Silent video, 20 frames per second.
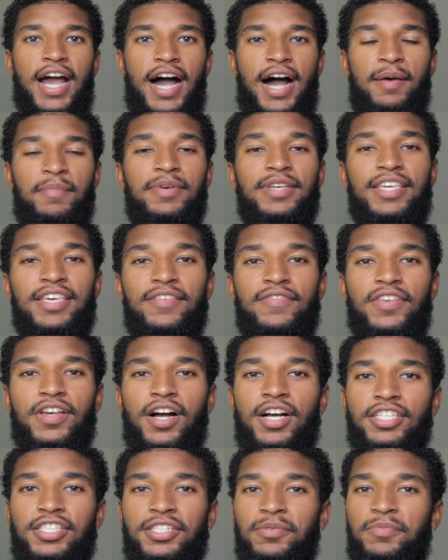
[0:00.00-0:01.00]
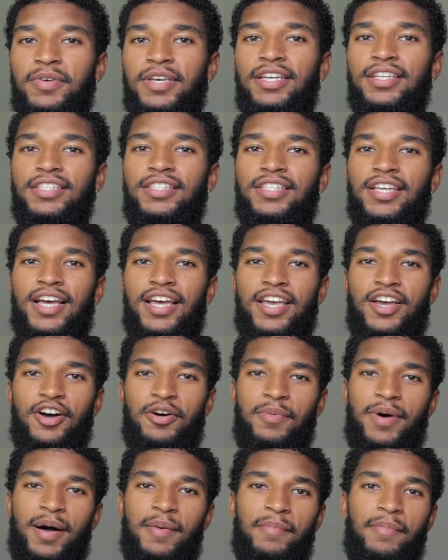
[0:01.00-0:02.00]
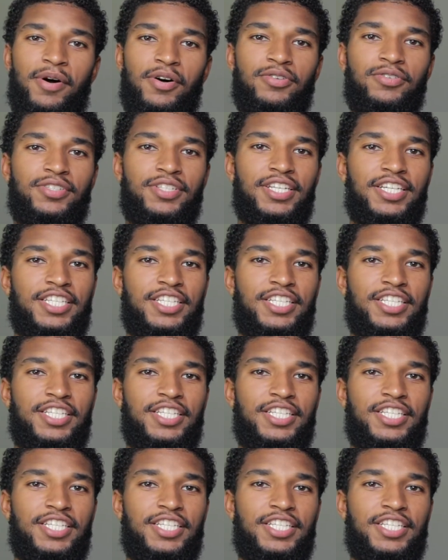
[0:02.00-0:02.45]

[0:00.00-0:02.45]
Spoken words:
I'm gonna give y'all some insight on my most